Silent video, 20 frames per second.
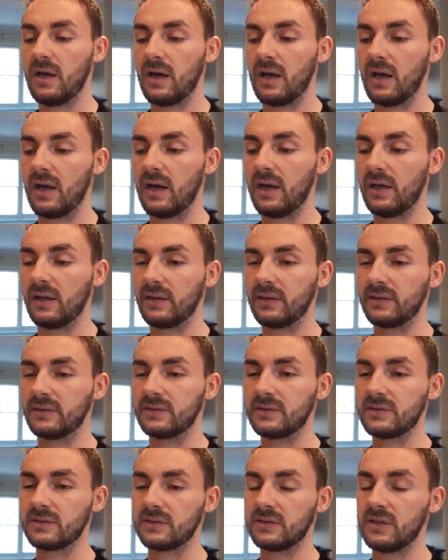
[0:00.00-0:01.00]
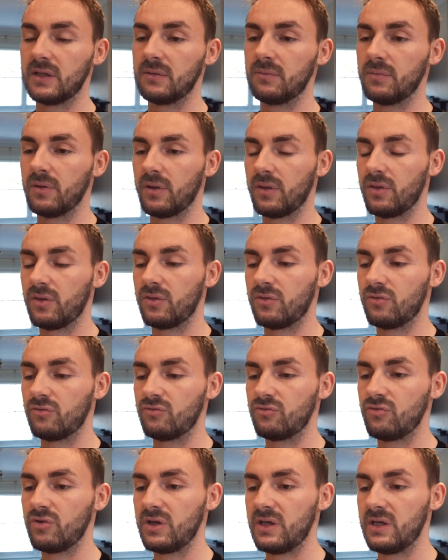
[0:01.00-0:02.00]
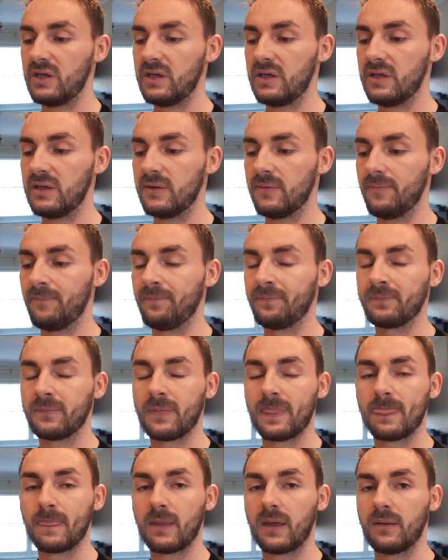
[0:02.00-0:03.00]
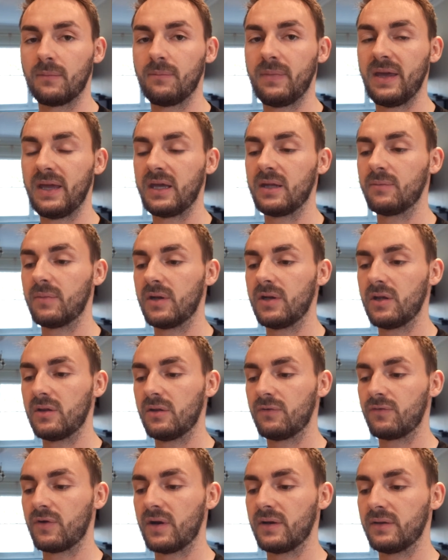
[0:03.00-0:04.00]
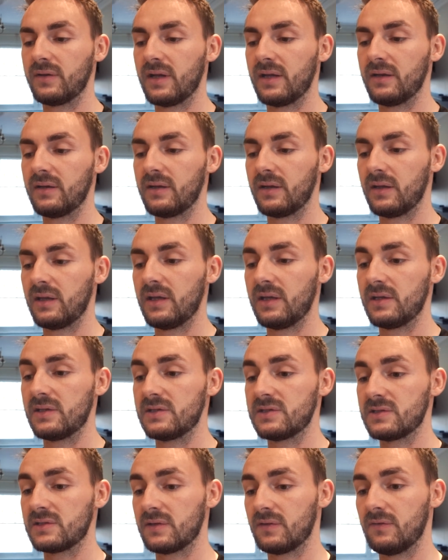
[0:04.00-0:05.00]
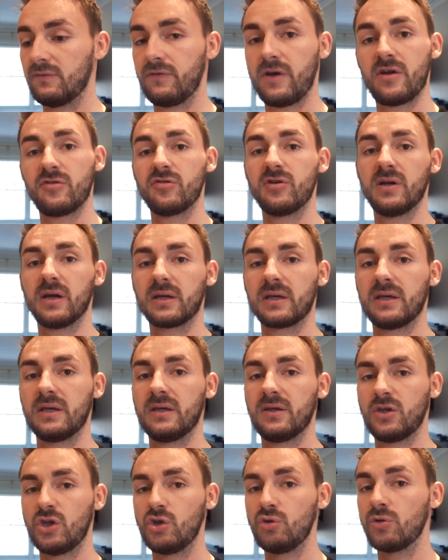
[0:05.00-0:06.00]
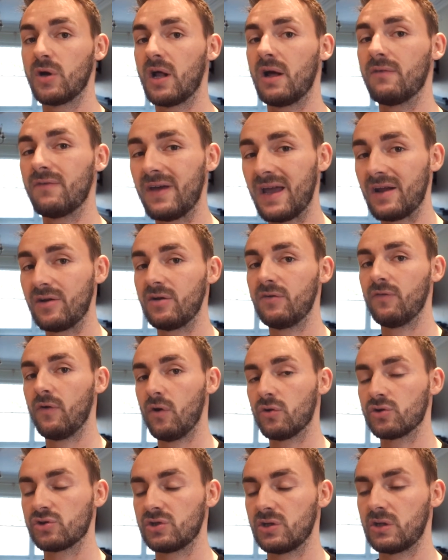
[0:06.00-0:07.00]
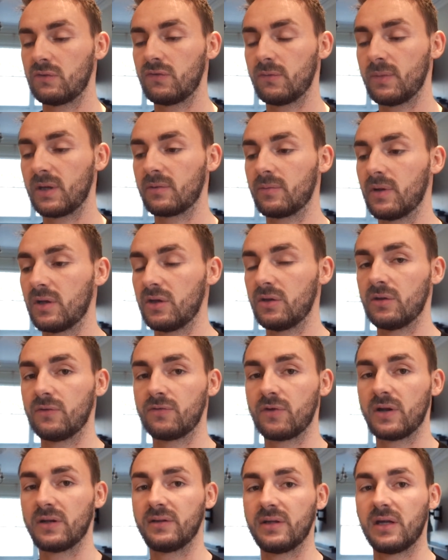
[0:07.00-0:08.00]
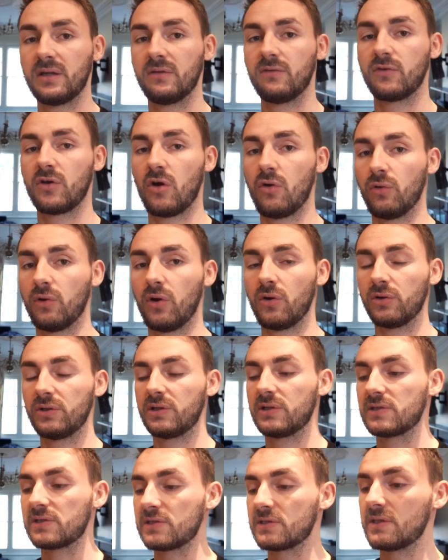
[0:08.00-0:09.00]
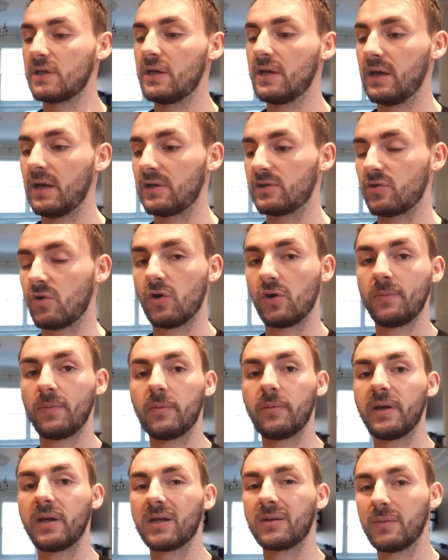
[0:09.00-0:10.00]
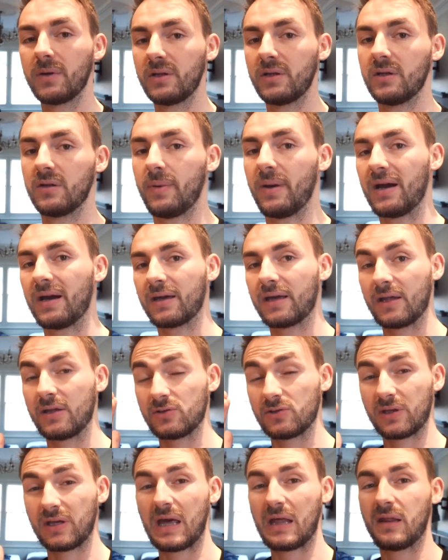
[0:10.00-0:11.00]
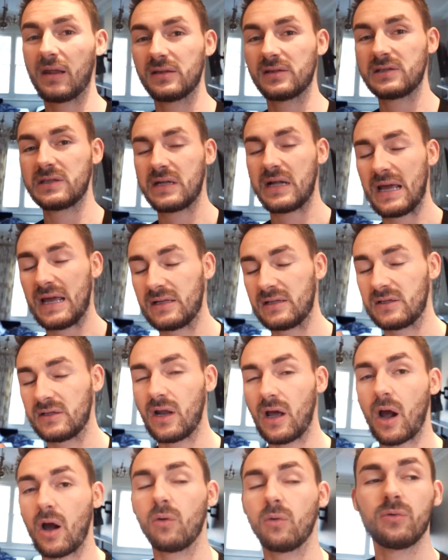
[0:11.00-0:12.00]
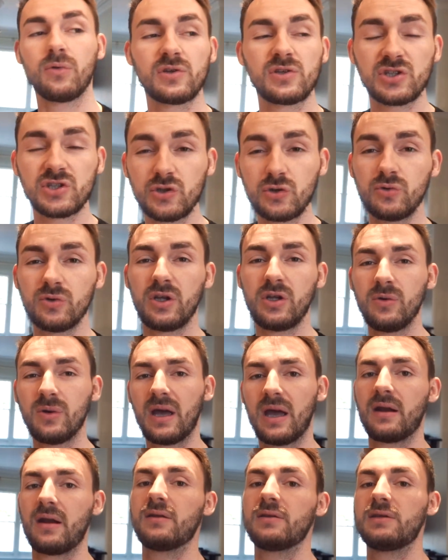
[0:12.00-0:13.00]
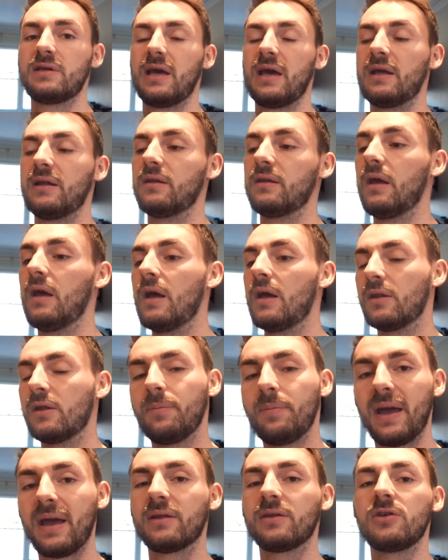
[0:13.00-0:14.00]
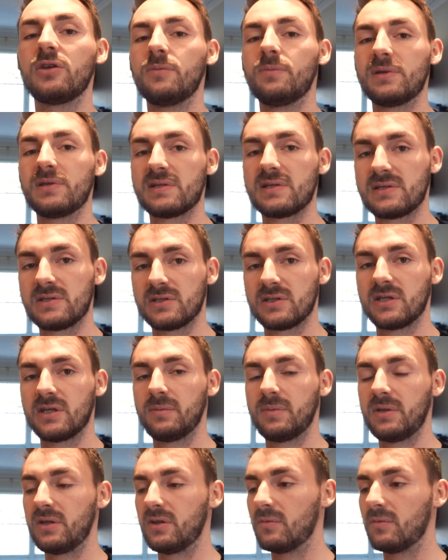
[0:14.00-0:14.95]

And number three, making money in the front end is very lucky. You are very fortunate if you make money in the front end of a cold audience. It's all about making money in the back end. So get that into your head now. The sooner you get it into your head, the better your business is going to be.